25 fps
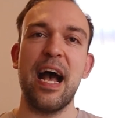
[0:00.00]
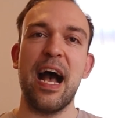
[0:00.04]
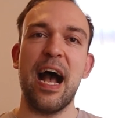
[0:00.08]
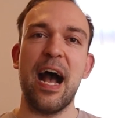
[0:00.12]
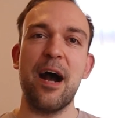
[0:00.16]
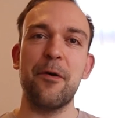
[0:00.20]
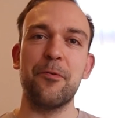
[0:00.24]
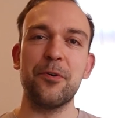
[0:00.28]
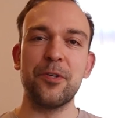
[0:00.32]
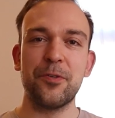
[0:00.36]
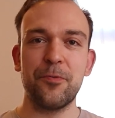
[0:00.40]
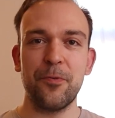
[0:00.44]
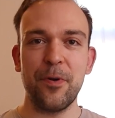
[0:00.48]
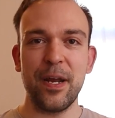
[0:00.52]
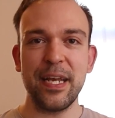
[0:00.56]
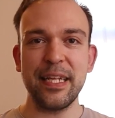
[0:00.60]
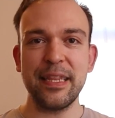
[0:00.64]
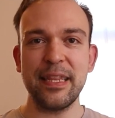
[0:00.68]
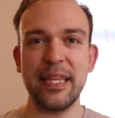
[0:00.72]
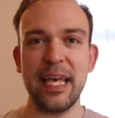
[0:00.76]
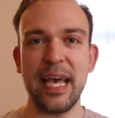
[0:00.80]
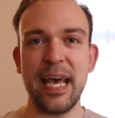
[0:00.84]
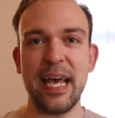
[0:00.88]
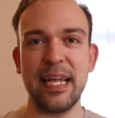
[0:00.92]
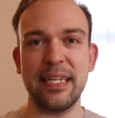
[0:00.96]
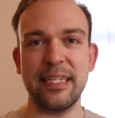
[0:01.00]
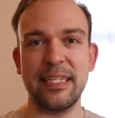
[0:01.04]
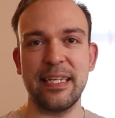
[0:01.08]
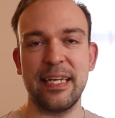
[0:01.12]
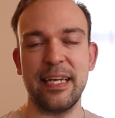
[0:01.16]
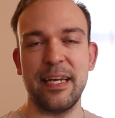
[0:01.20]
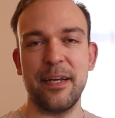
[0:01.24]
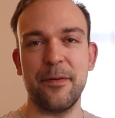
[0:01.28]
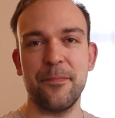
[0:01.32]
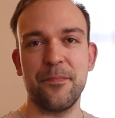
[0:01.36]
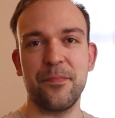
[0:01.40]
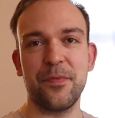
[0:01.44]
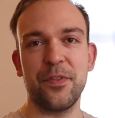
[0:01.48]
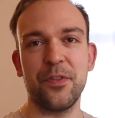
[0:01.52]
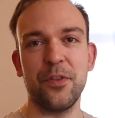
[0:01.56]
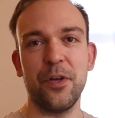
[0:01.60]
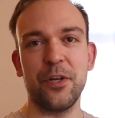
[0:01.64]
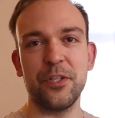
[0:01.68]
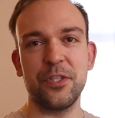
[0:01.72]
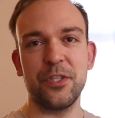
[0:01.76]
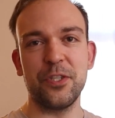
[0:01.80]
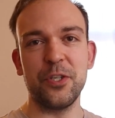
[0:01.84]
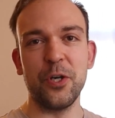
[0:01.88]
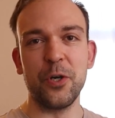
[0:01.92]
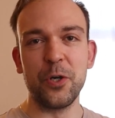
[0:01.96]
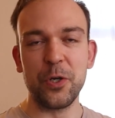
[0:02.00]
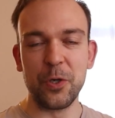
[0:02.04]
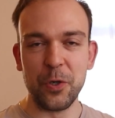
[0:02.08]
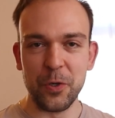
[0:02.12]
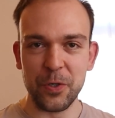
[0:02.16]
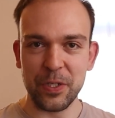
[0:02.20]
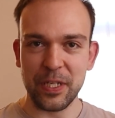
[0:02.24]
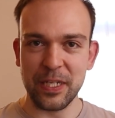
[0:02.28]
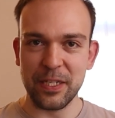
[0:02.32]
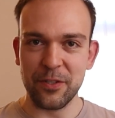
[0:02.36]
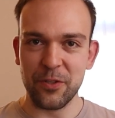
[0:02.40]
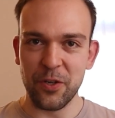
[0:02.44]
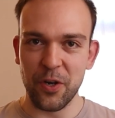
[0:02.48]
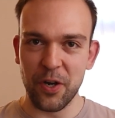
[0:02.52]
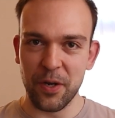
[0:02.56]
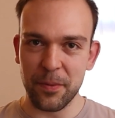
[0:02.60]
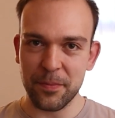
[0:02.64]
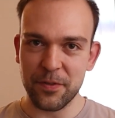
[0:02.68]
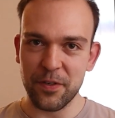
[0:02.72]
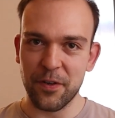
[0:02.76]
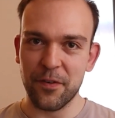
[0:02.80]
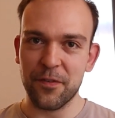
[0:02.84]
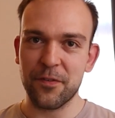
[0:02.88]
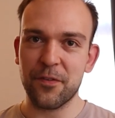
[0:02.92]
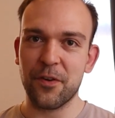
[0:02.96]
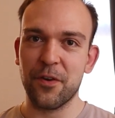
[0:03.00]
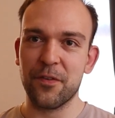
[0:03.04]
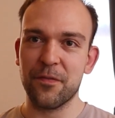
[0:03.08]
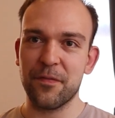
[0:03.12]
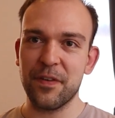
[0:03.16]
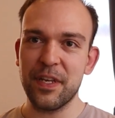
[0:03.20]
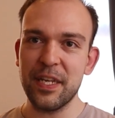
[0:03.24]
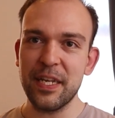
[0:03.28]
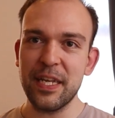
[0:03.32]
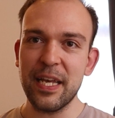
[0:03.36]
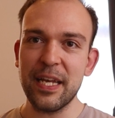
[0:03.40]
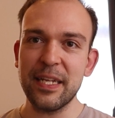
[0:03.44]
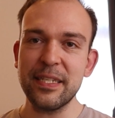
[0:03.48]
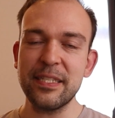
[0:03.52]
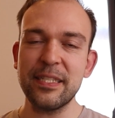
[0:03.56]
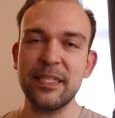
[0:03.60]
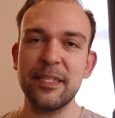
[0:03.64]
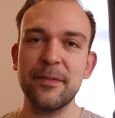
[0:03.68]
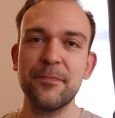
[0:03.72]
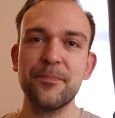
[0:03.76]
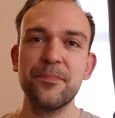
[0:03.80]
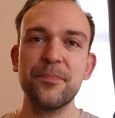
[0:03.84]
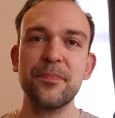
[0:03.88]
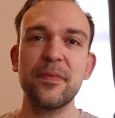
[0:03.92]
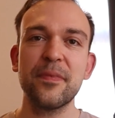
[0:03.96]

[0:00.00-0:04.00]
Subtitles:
I would rate that not so good in terms of convenience.